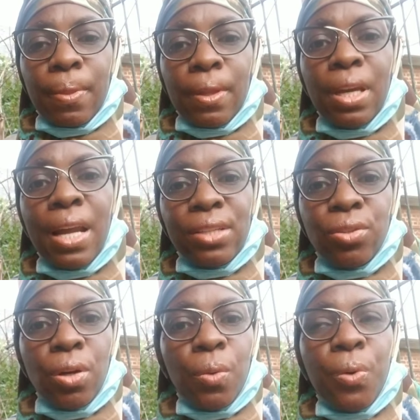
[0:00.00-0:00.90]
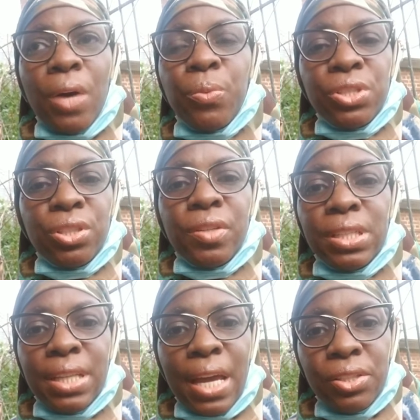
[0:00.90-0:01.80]
And I told her, what was your
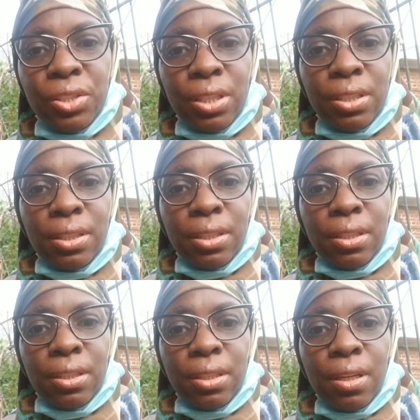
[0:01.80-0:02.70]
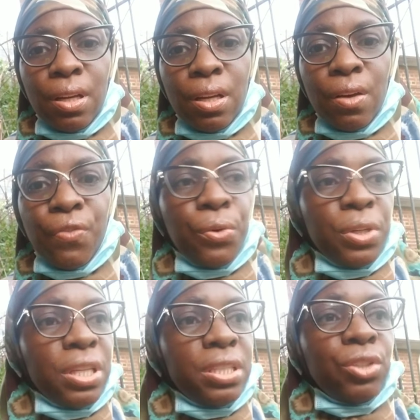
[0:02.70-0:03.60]
intention for
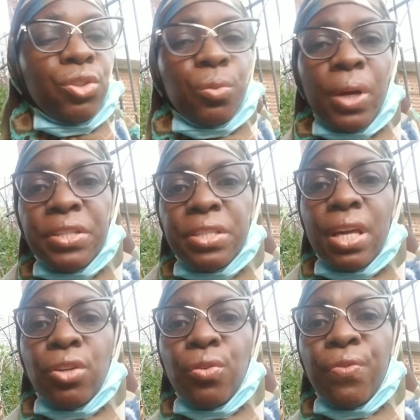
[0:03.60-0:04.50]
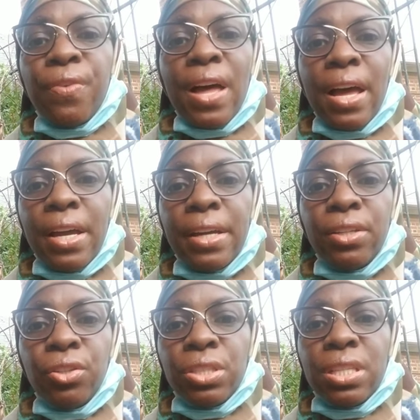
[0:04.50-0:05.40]
the situation that you
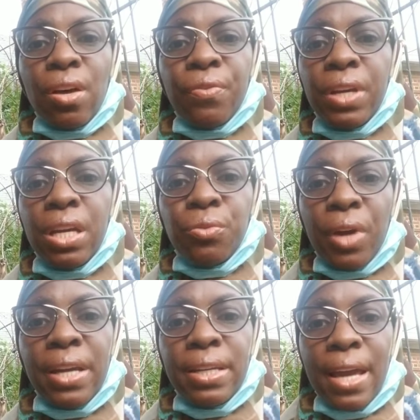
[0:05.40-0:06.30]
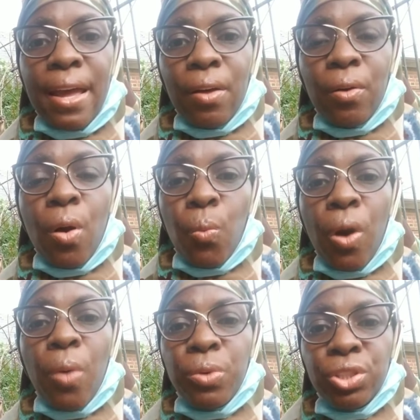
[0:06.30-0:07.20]
find yourself in right now?
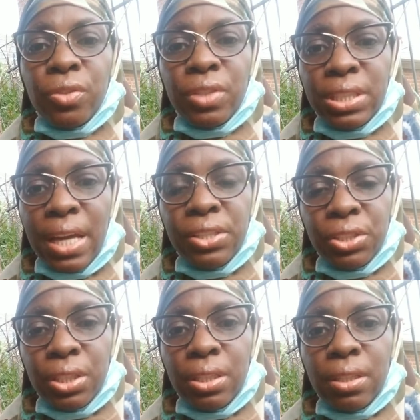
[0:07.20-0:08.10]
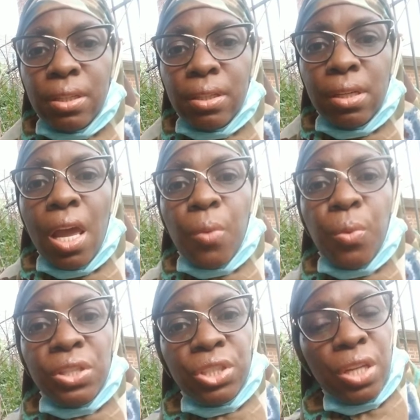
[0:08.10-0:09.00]
What was your intention? And
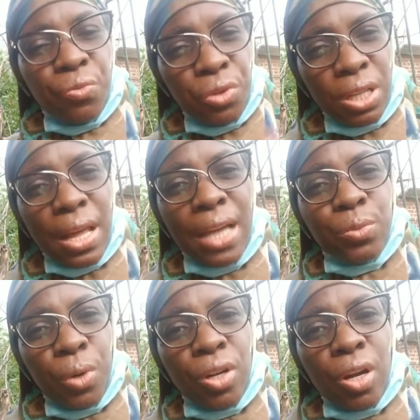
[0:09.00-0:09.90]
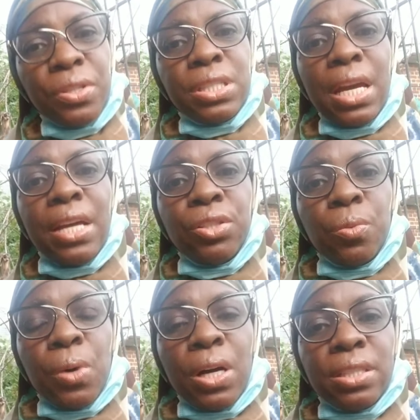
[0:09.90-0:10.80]
once she realized what her
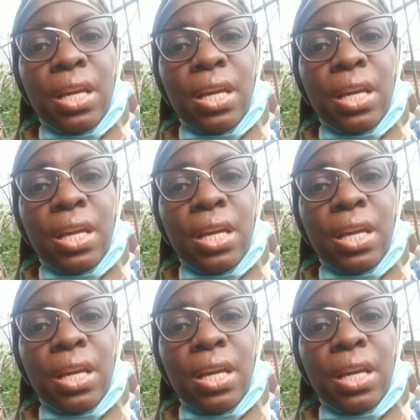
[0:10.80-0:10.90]
intention was,